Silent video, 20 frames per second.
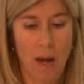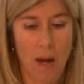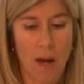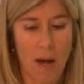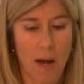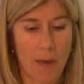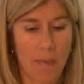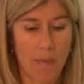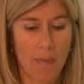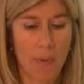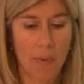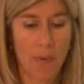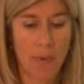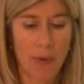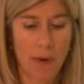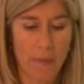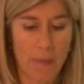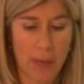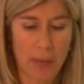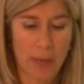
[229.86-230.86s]
Um, we
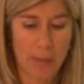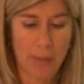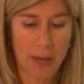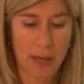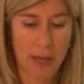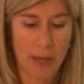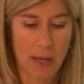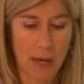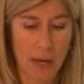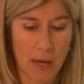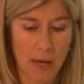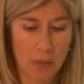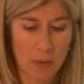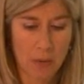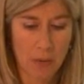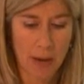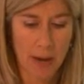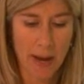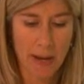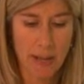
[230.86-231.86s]
have a bunch of pending
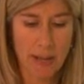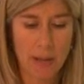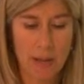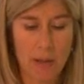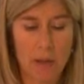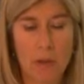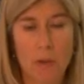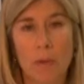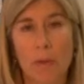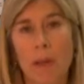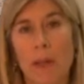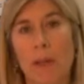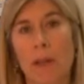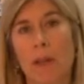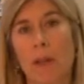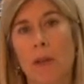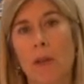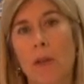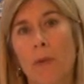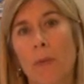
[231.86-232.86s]
contracts, including
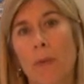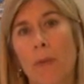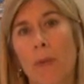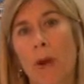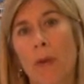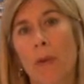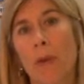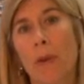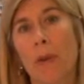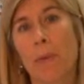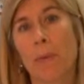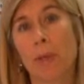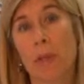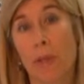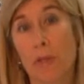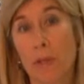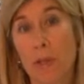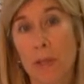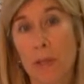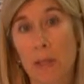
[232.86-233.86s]
the hum, Health and Human
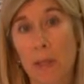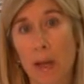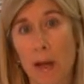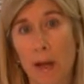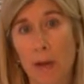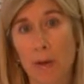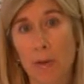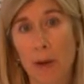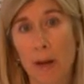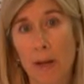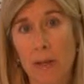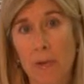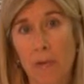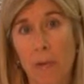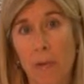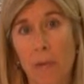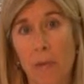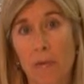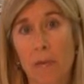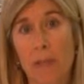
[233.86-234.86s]
Services contracts that
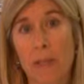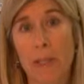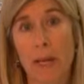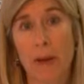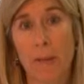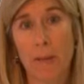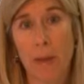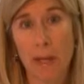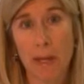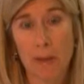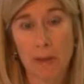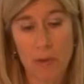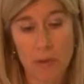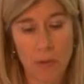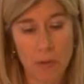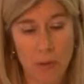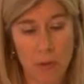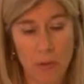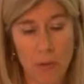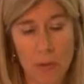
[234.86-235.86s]
were approved at town meeting
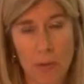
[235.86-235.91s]
this year.